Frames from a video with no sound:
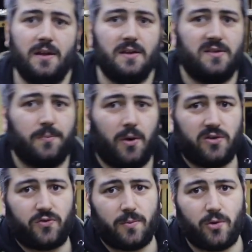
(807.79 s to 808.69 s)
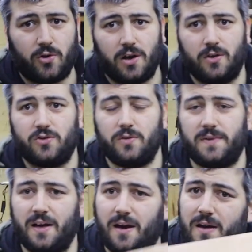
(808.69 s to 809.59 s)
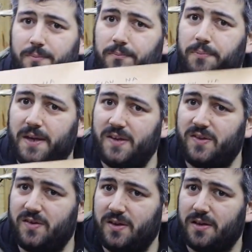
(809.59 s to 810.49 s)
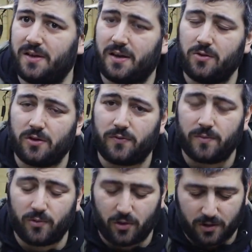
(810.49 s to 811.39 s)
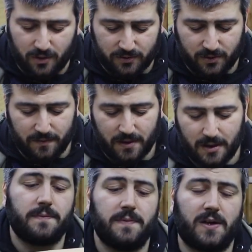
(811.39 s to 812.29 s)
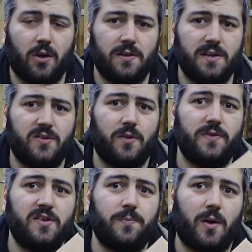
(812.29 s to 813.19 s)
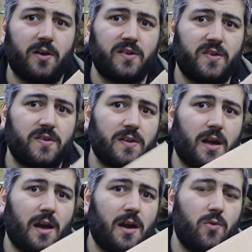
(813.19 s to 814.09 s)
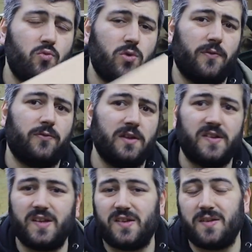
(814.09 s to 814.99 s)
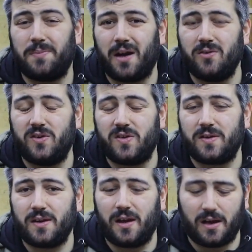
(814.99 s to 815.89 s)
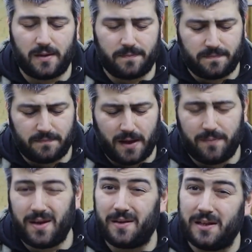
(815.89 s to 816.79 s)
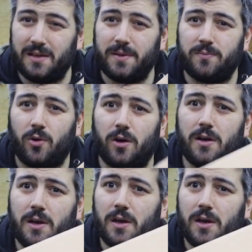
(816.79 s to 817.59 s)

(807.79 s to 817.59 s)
It's a box from Rock Auto. There are pieces here that are not from Rock Auto. The contents of this box are roughly £60, maybe a little bit more.